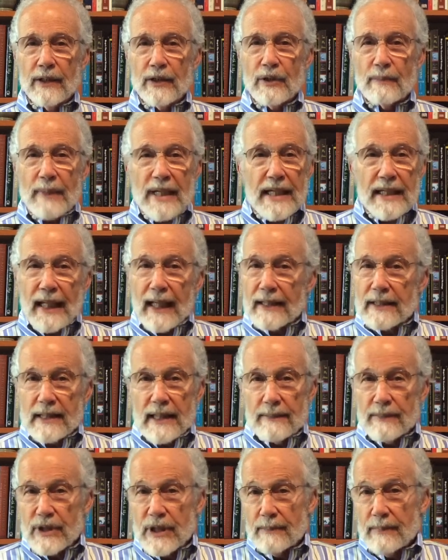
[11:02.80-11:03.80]
To me, that
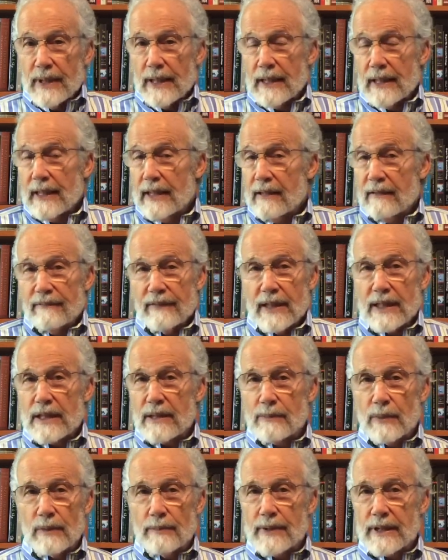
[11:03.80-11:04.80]
seems to be an
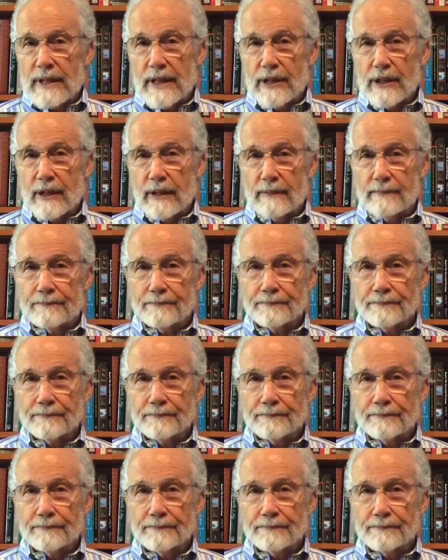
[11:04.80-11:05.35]
indefensible position.